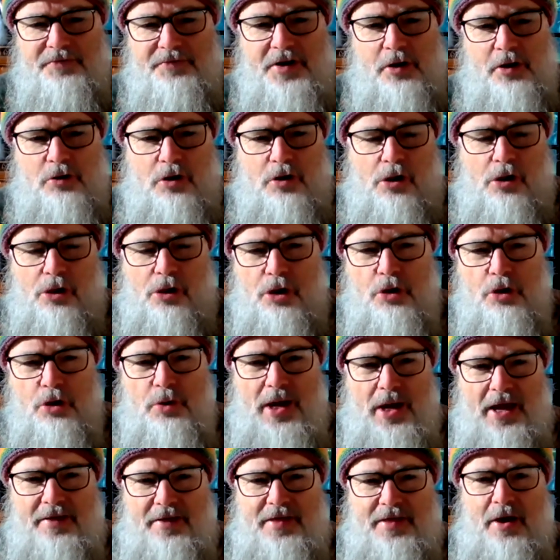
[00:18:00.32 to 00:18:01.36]
I have no
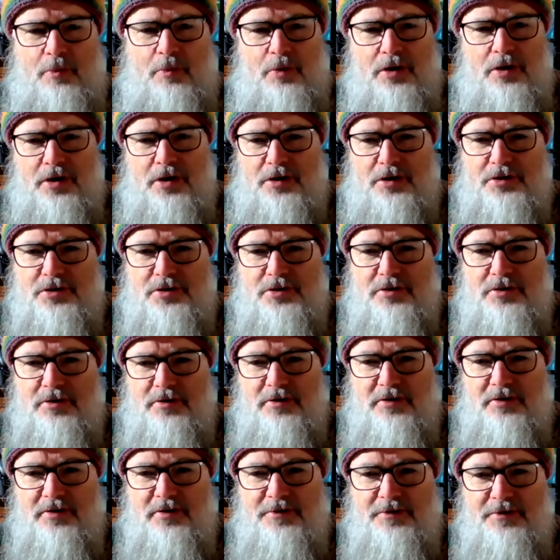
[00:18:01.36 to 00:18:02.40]
clue how that works,
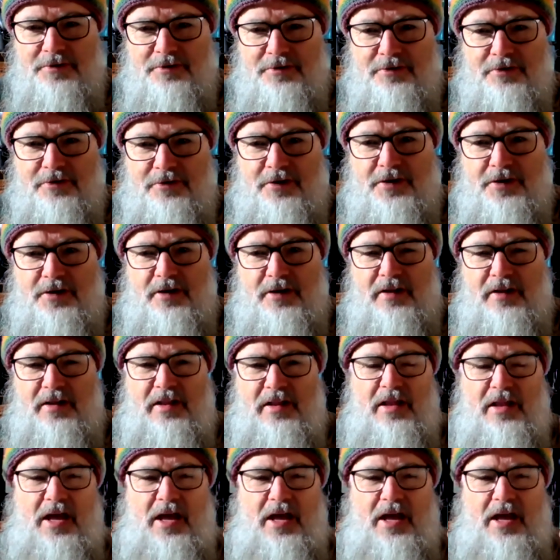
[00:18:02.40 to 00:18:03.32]
right?